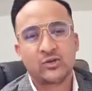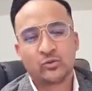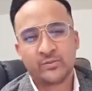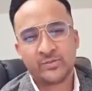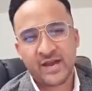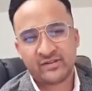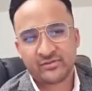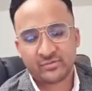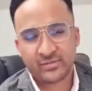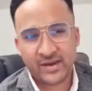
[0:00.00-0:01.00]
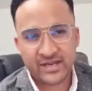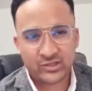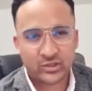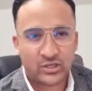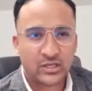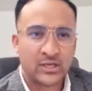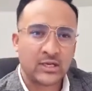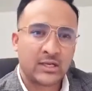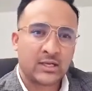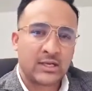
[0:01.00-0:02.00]
and you will be banned from the page.
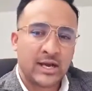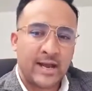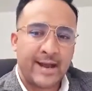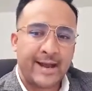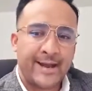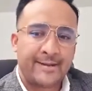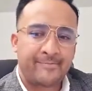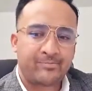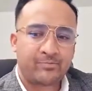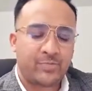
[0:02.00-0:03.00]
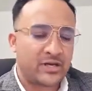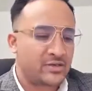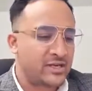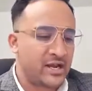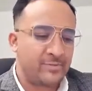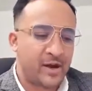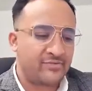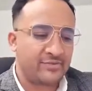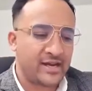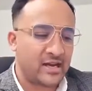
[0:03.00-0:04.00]
But yeah,
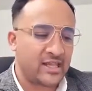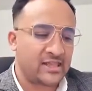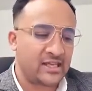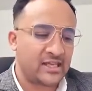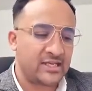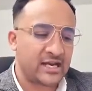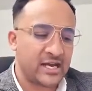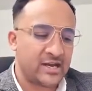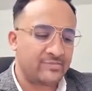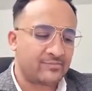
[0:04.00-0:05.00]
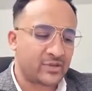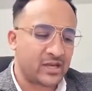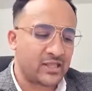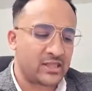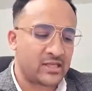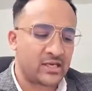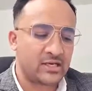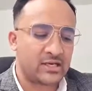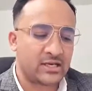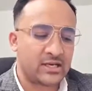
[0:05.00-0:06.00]
apart from that, I think
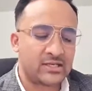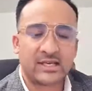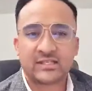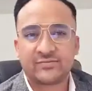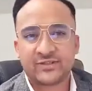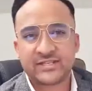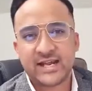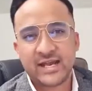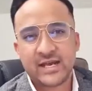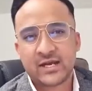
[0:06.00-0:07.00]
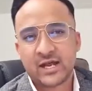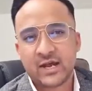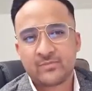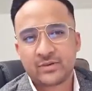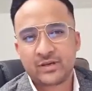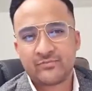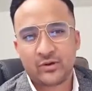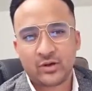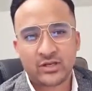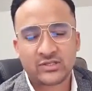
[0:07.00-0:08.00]
that's it for today, and
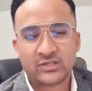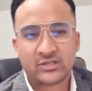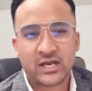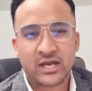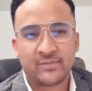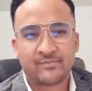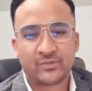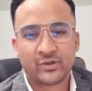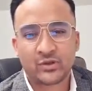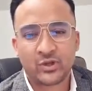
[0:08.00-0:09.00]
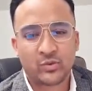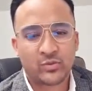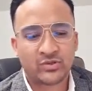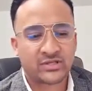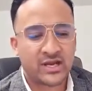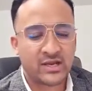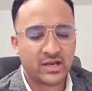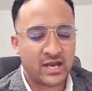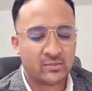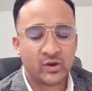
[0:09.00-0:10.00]
keep following us. You know where we
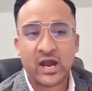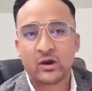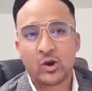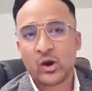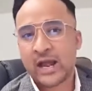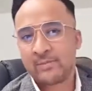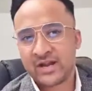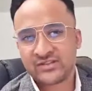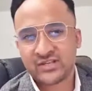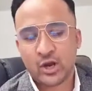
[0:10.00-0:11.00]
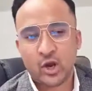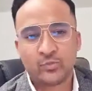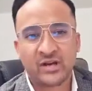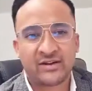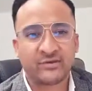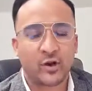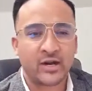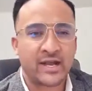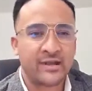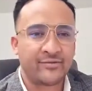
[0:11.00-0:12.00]
stay. All our branches are open after
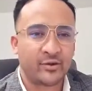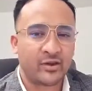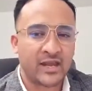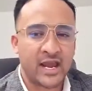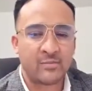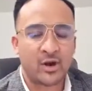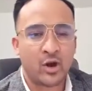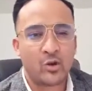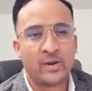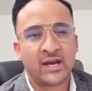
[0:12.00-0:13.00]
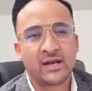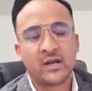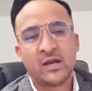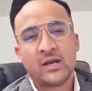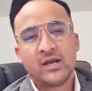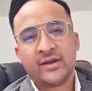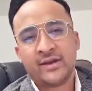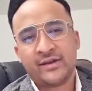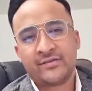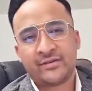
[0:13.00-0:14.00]
holiday. So in Canberra, Hobart, and
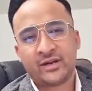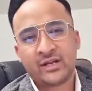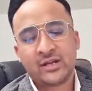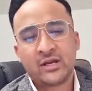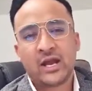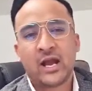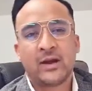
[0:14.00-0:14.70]
in Sydney,